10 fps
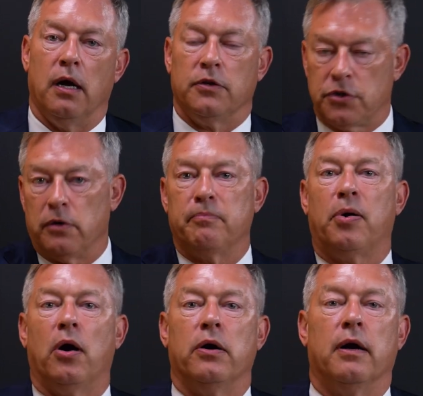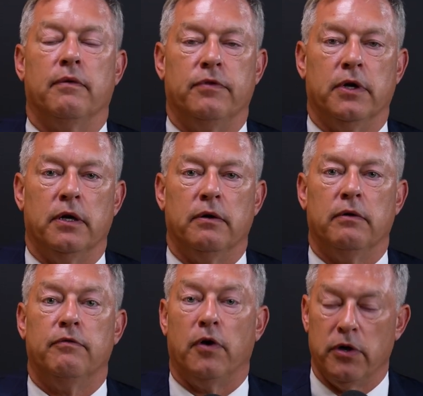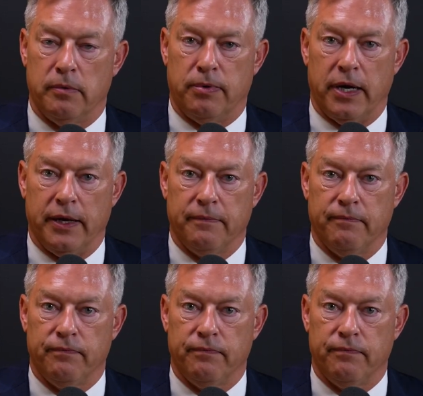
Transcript: certain part of the vertebrae.